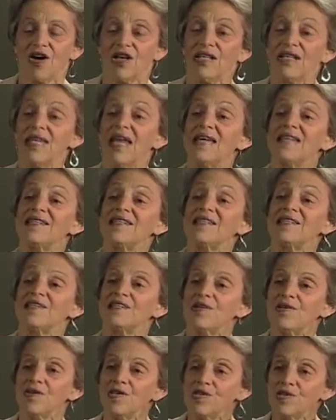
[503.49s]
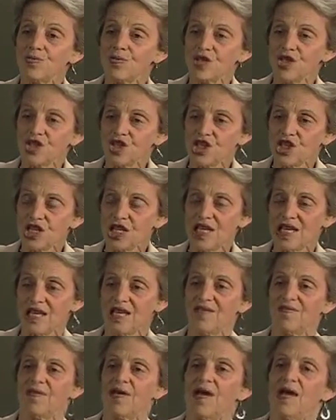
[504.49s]
necessary to
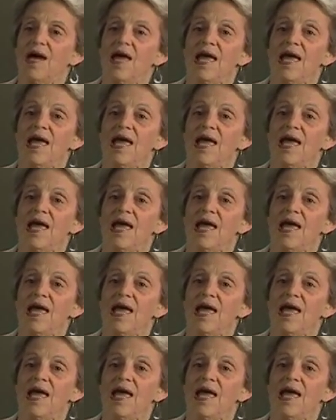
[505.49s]
achieve